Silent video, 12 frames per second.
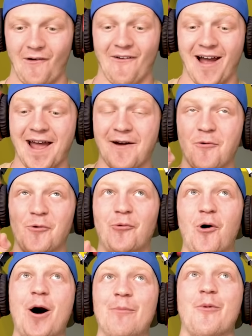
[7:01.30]
All right,
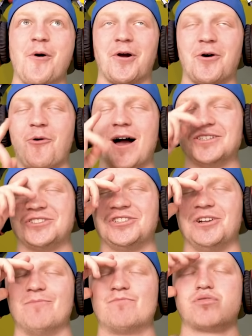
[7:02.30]
1 more
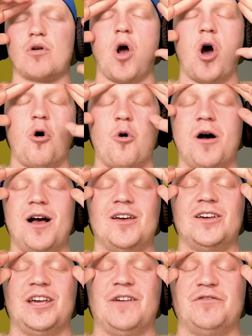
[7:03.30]
question, bro.
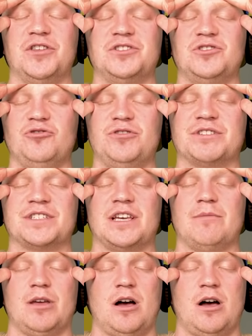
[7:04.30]
If this dude doesn't give me